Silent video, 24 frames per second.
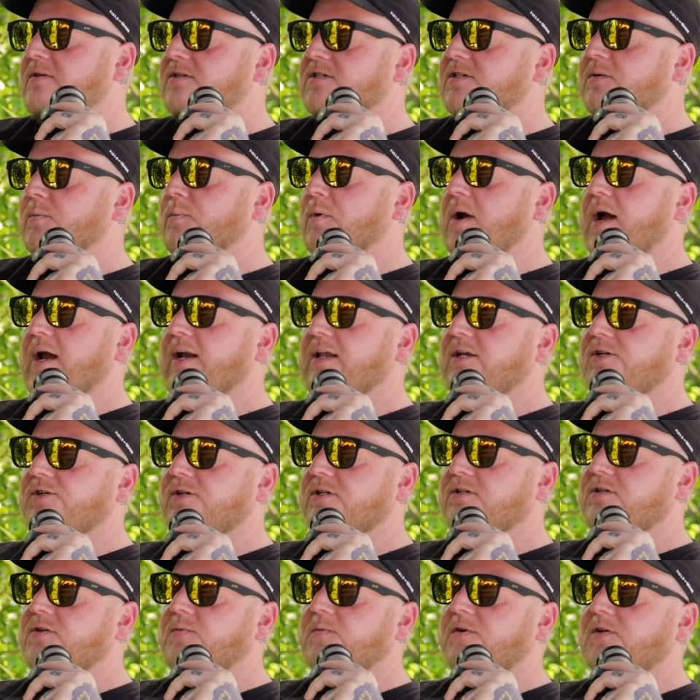the sobriety
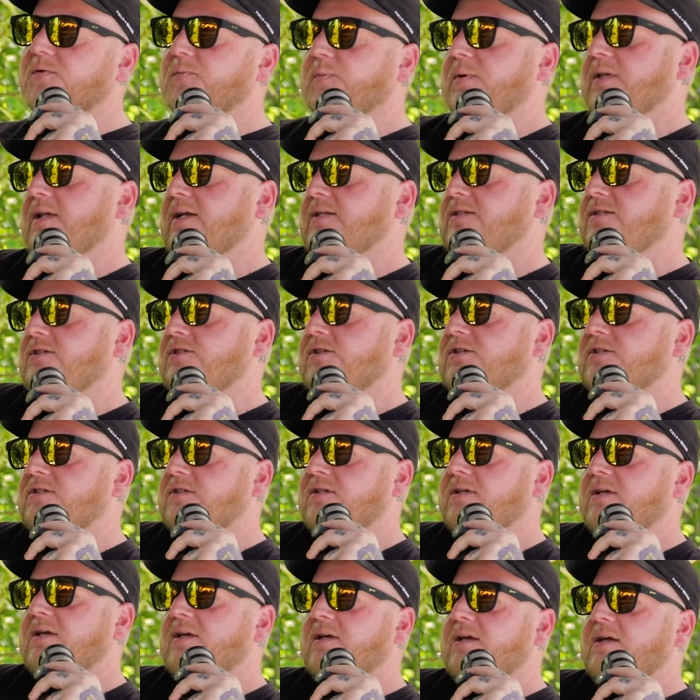shit too much, but that's
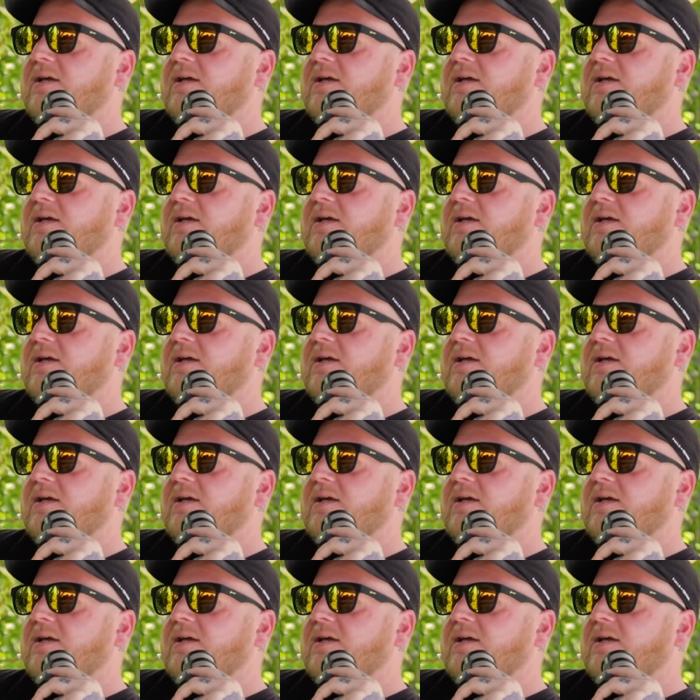just